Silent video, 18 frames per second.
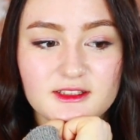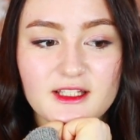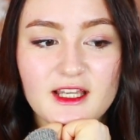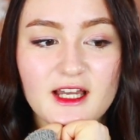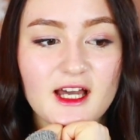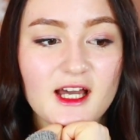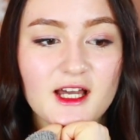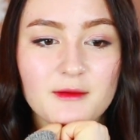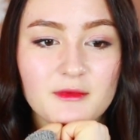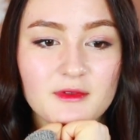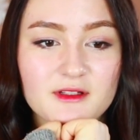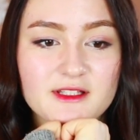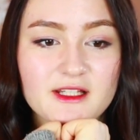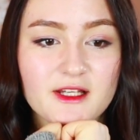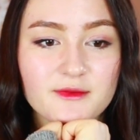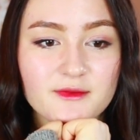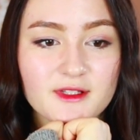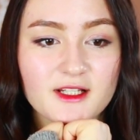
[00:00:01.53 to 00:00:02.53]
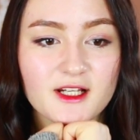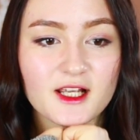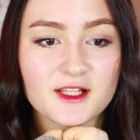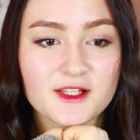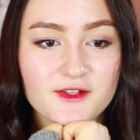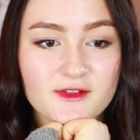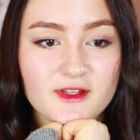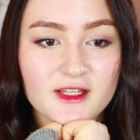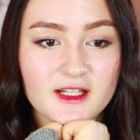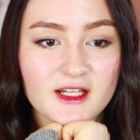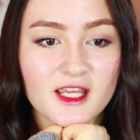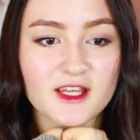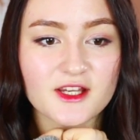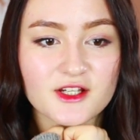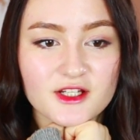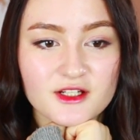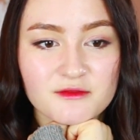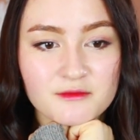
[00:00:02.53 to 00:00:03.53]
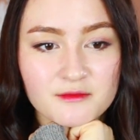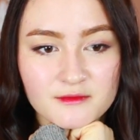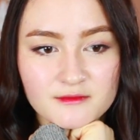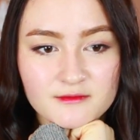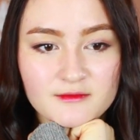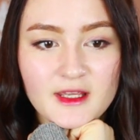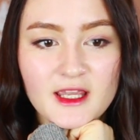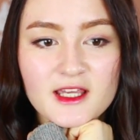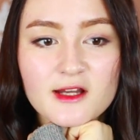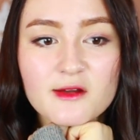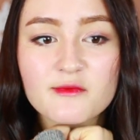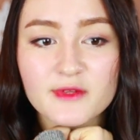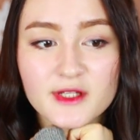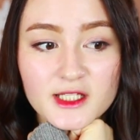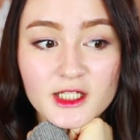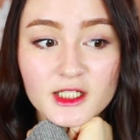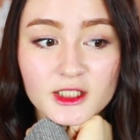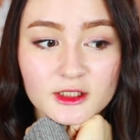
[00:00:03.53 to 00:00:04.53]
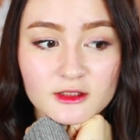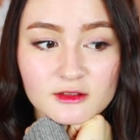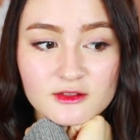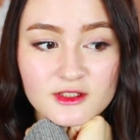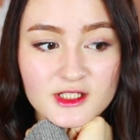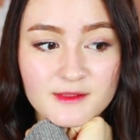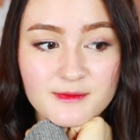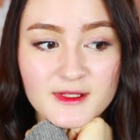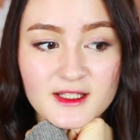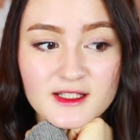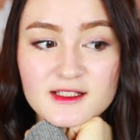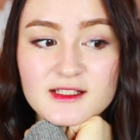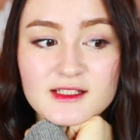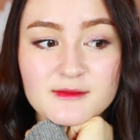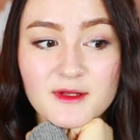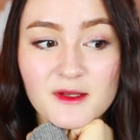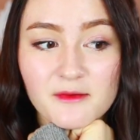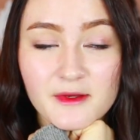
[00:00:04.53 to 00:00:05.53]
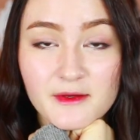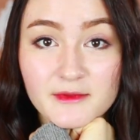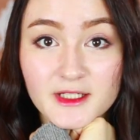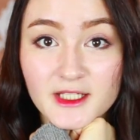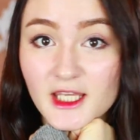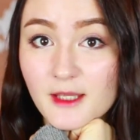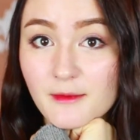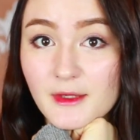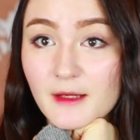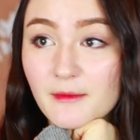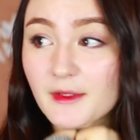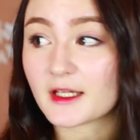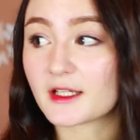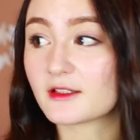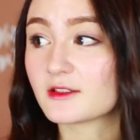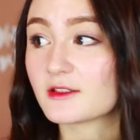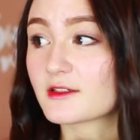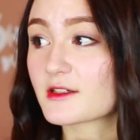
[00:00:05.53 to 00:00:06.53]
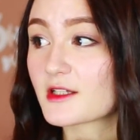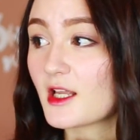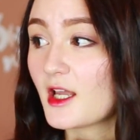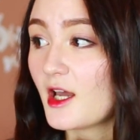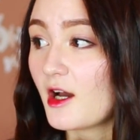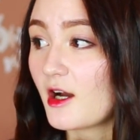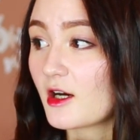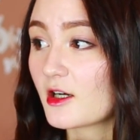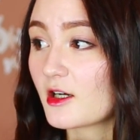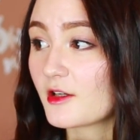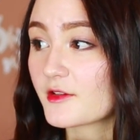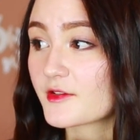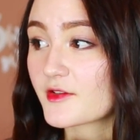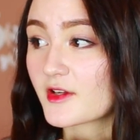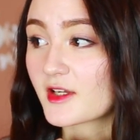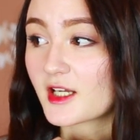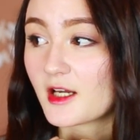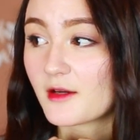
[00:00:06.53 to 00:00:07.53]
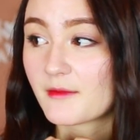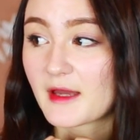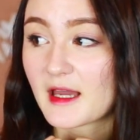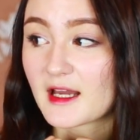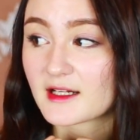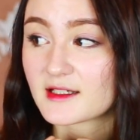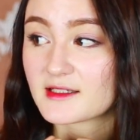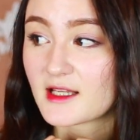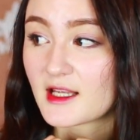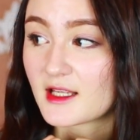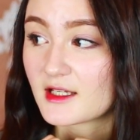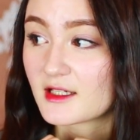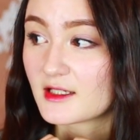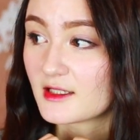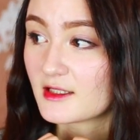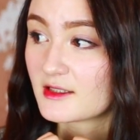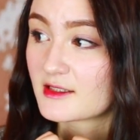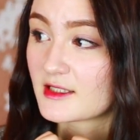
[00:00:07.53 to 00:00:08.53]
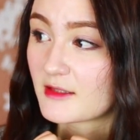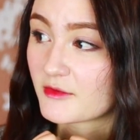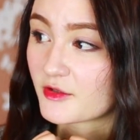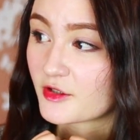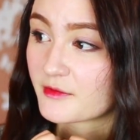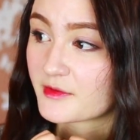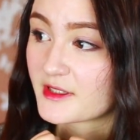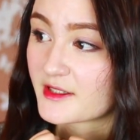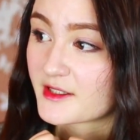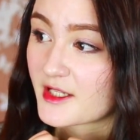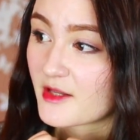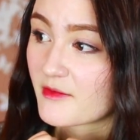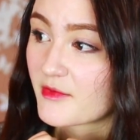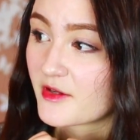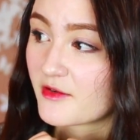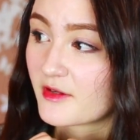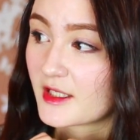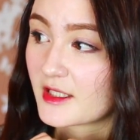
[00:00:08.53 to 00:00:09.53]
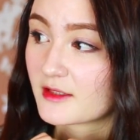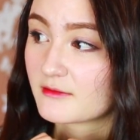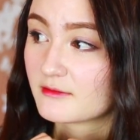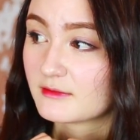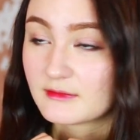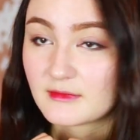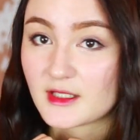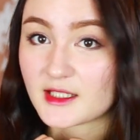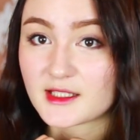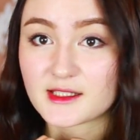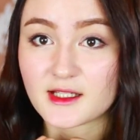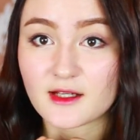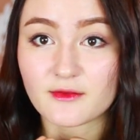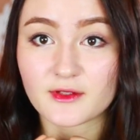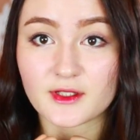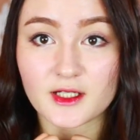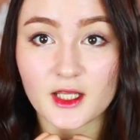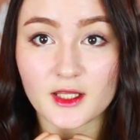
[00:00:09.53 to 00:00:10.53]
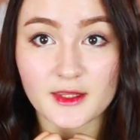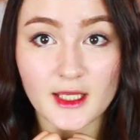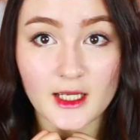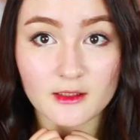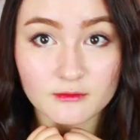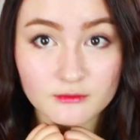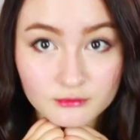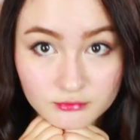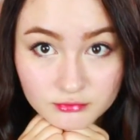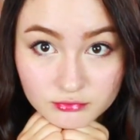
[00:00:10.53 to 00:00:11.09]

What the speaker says: Yeah, I'm definitely not doing an Asian makeup video just because my favorite K-pop idols are all doing comebacks and some groups are debuting. It's definitely not that.